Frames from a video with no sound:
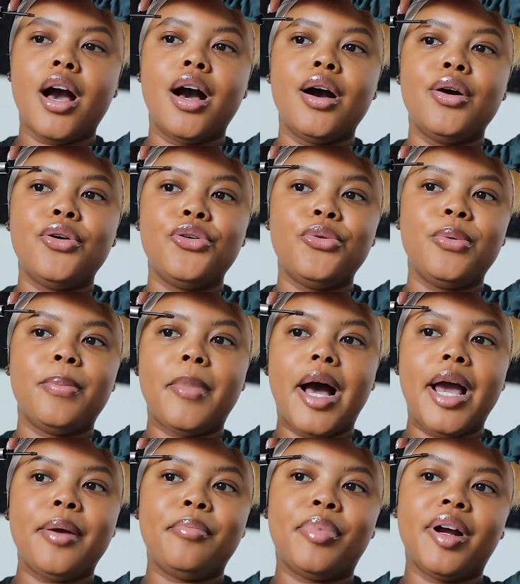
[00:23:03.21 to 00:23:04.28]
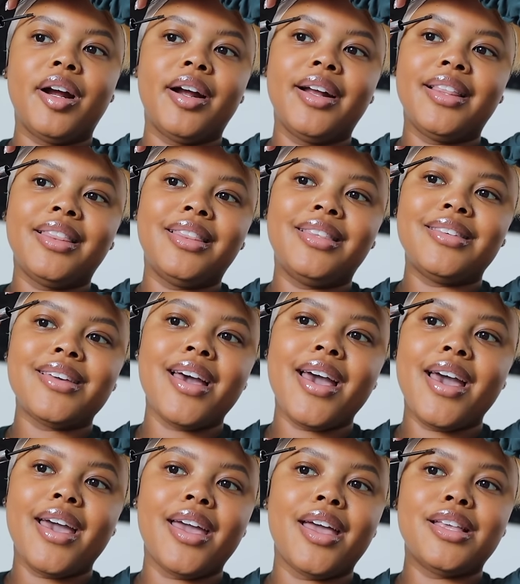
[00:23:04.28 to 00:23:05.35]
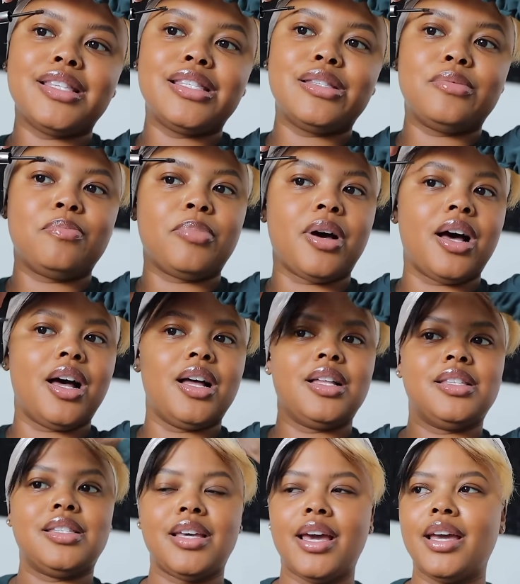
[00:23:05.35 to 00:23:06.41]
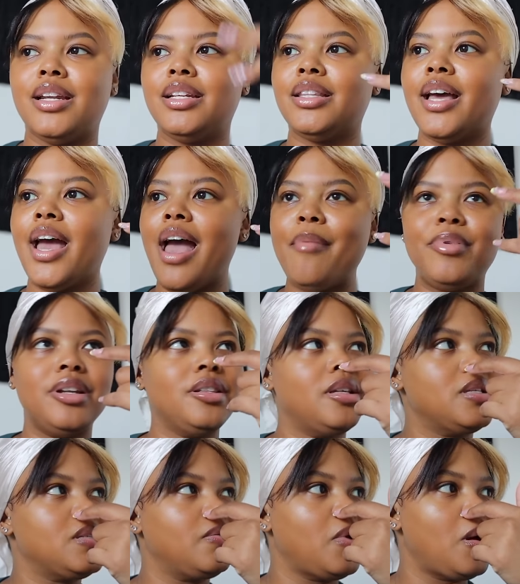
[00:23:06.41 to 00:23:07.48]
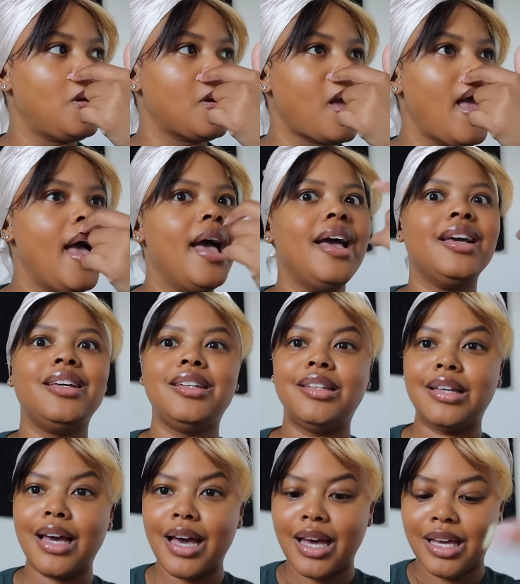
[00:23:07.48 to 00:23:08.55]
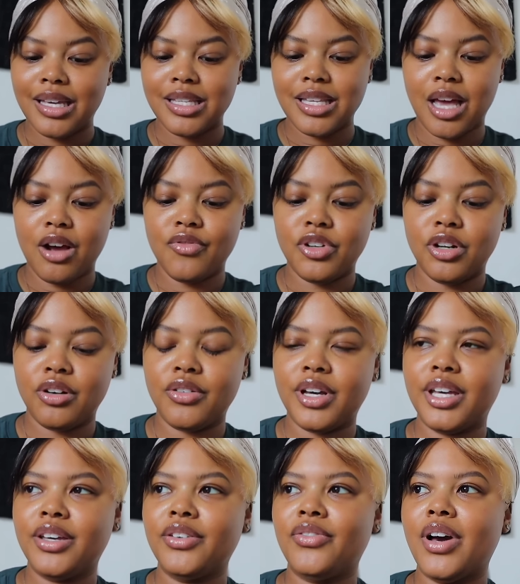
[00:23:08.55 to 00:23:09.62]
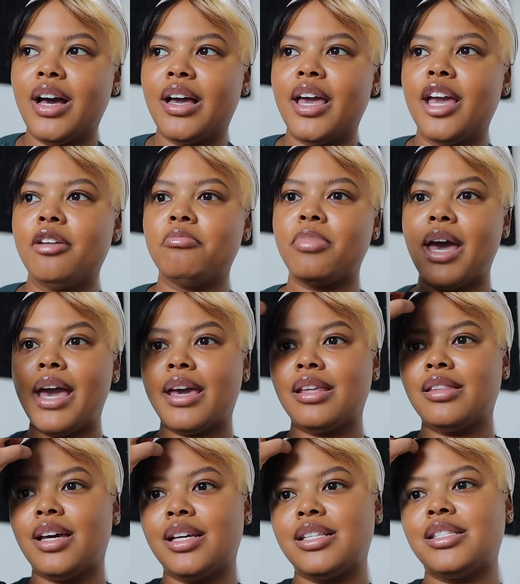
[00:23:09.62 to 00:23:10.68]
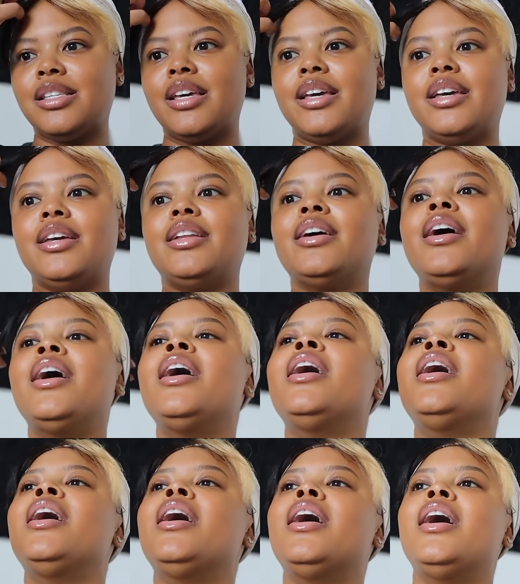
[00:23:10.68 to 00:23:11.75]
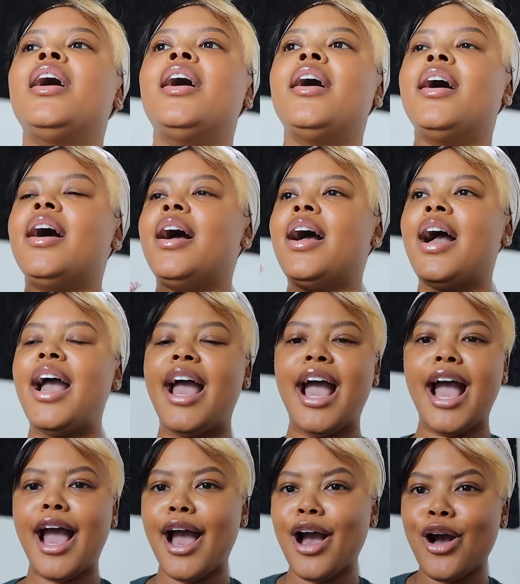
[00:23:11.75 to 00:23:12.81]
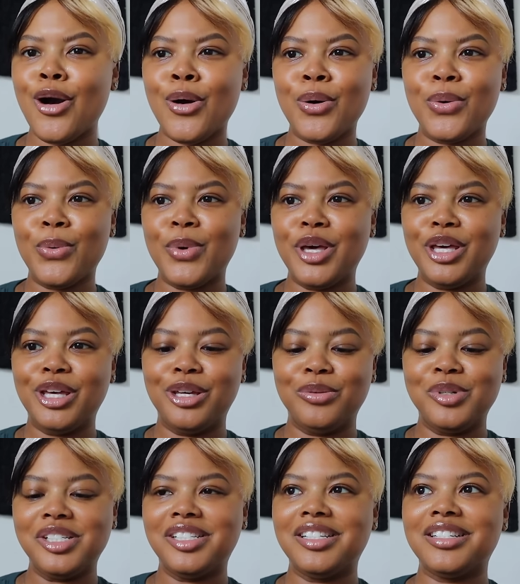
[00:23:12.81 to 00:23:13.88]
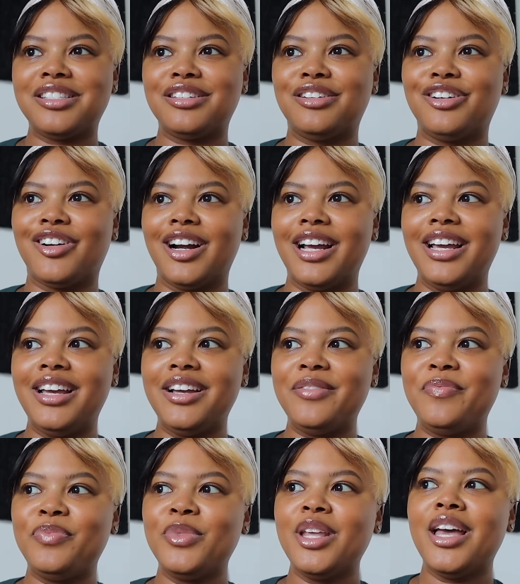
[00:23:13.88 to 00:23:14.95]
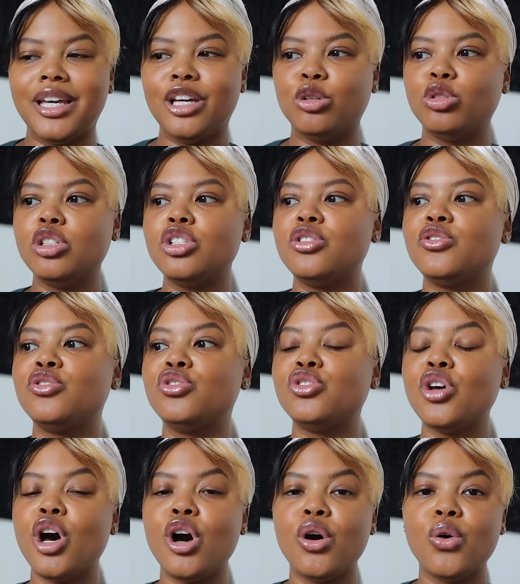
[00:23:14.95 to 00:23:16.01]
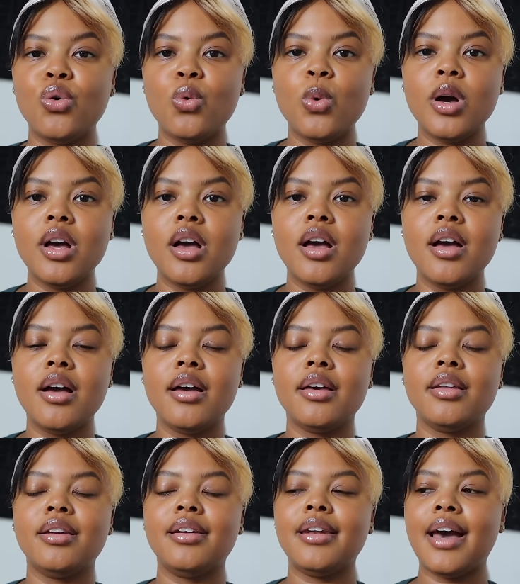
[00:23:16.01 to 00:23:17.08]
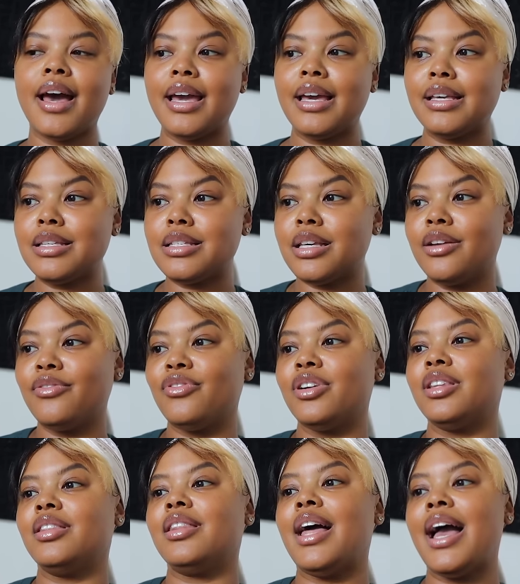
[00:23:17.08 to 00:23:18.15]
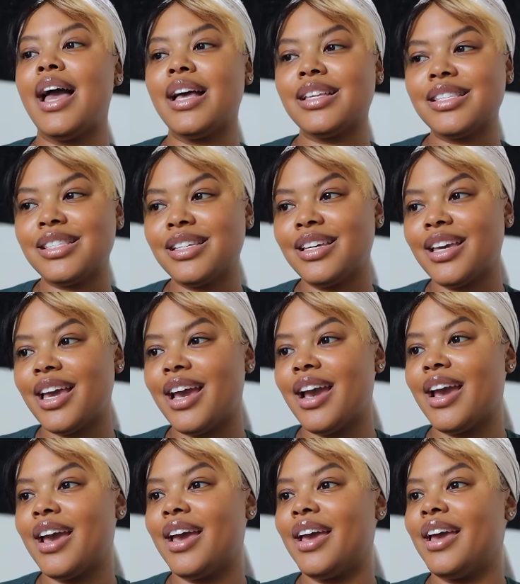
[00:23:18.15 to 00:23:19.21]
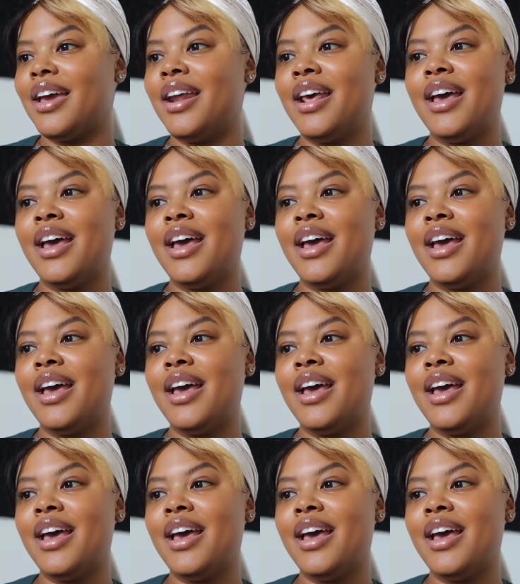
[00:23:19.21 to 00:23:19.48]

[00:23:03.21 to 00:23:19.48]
Oh, my birthday, it's spa day. Did that happen in this vlog? Yes, I don't know if I came back and like said how it was just great. It was so nice and relaxing and